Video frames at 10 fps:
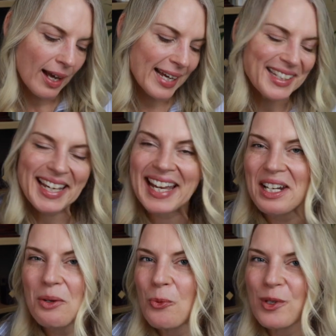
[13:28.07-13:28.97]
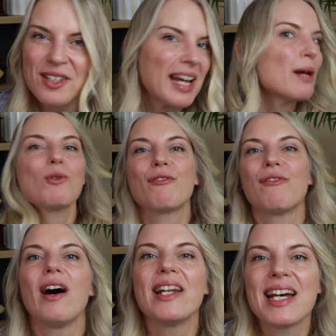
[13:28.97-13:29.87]
Again, wasn't able to
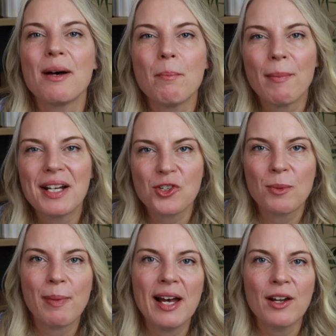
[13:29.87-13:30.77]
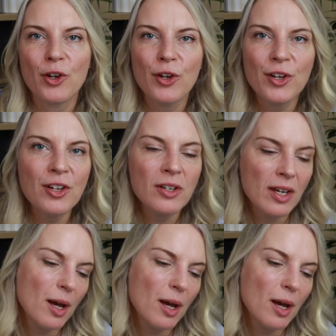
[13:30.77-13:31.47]
find out much about her,